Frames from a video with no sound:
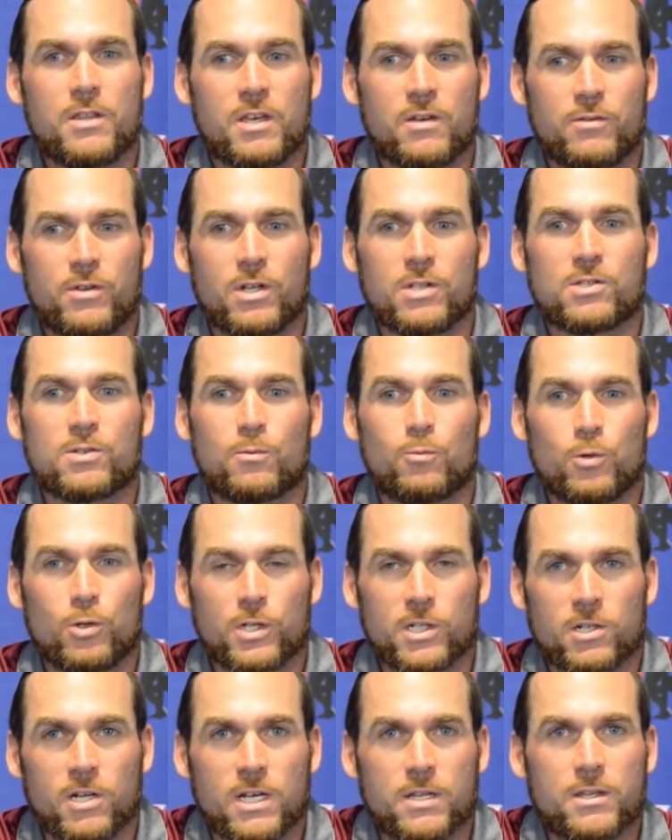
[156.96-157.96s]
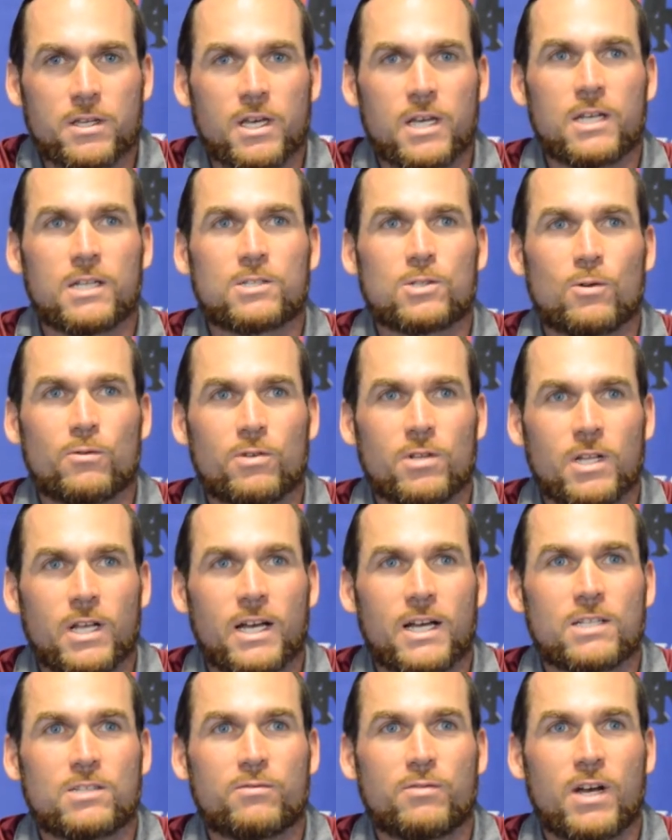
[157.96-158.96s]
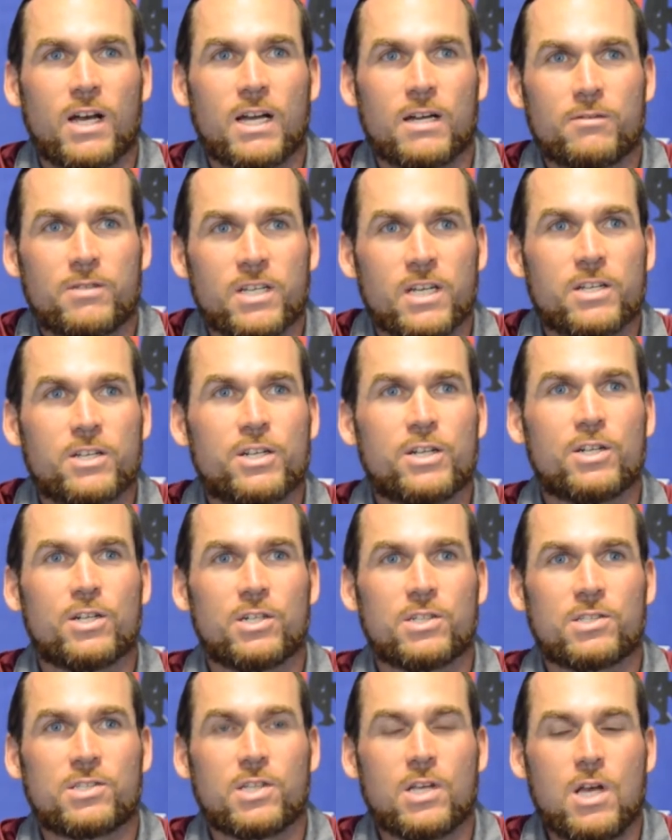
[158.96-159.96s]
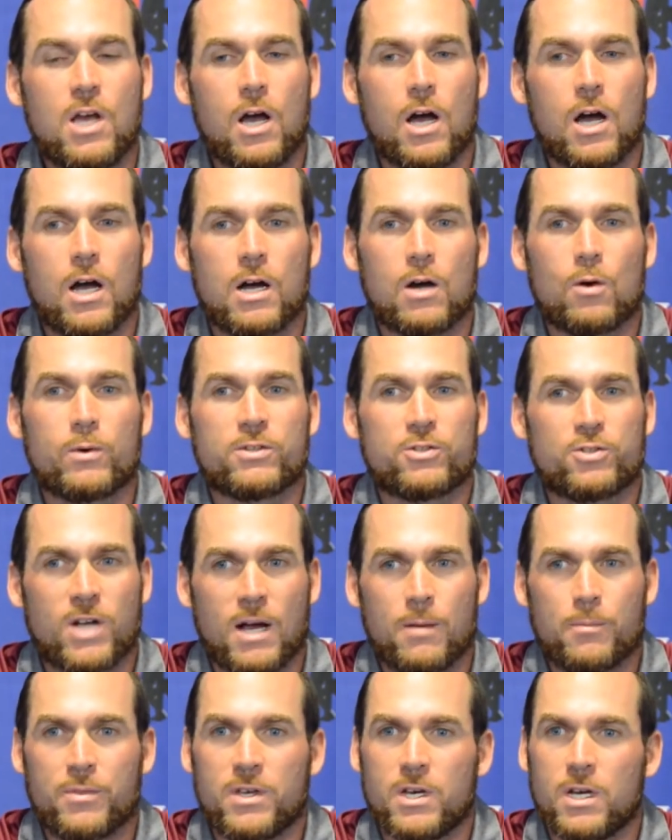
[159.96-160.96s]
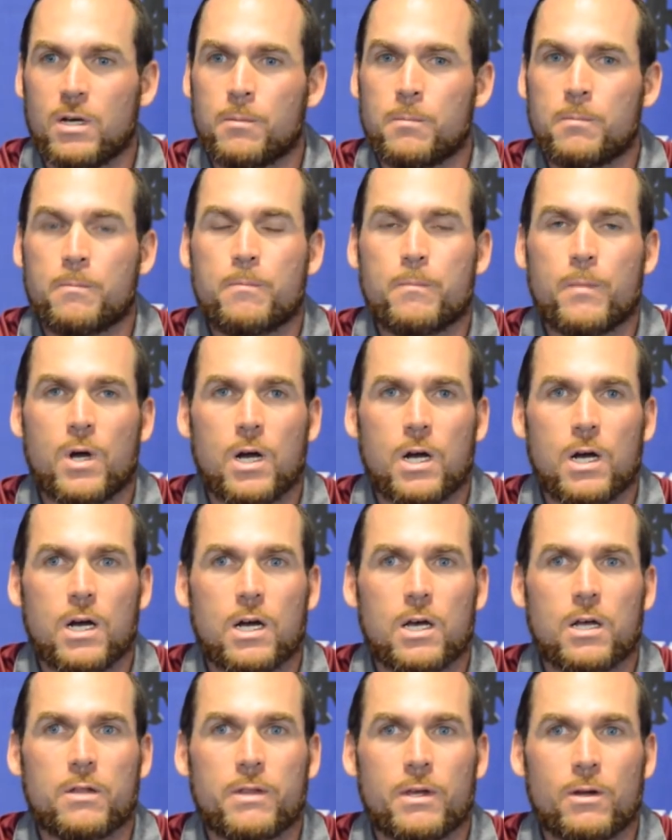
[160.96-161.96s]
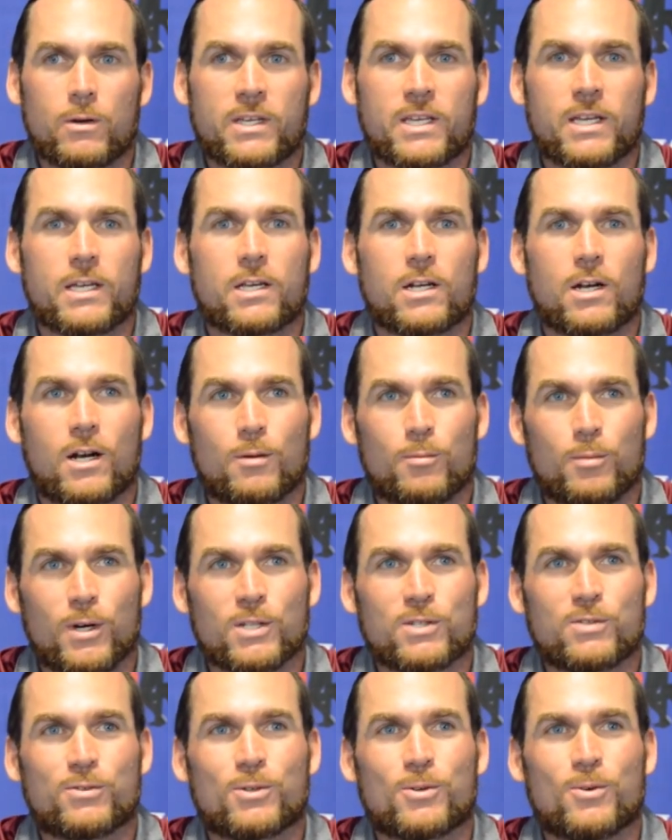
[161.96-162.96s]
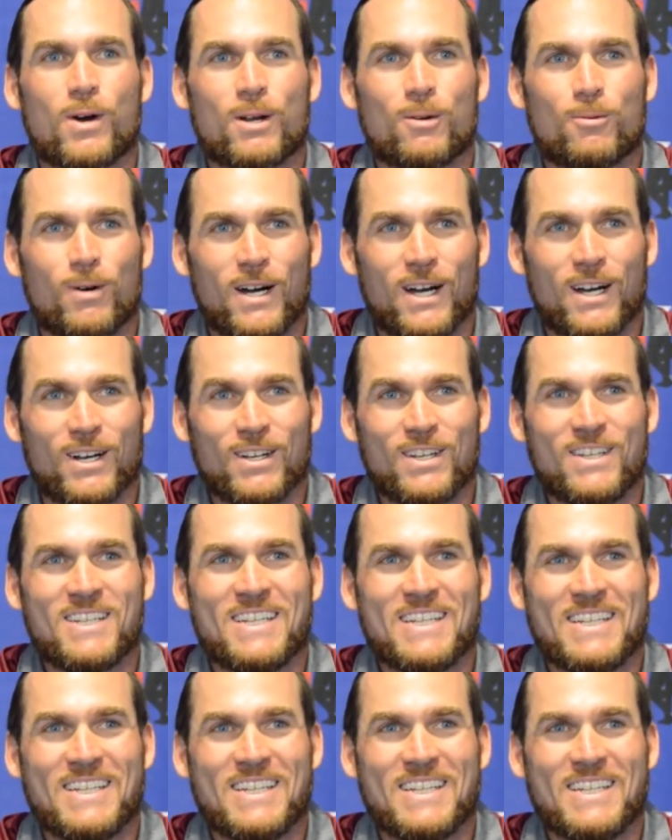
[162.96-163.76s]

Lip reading: done some really great things over the last 5-10 years. We dropped them. They were kicking our butts for quite a while.